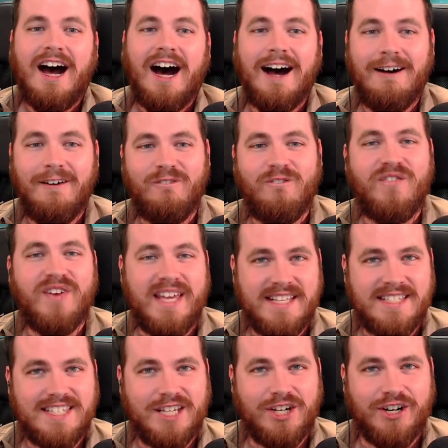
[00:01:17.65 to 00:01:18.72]
a
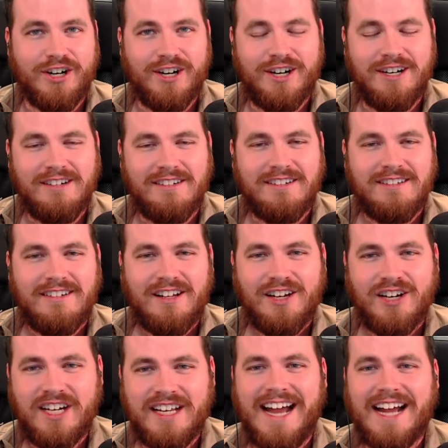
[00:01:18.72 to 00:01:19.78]
visitor
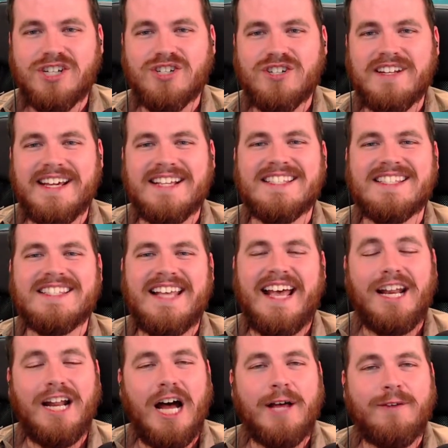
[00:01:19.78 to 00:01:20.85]
could actually
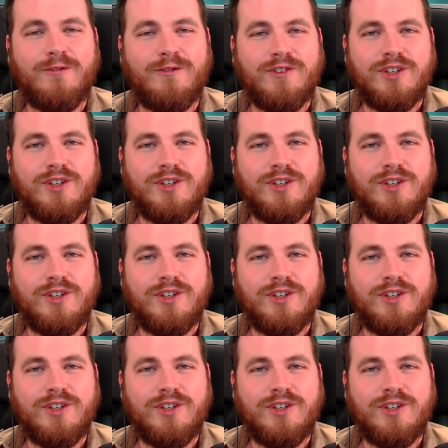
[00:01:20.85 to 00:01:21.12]
set off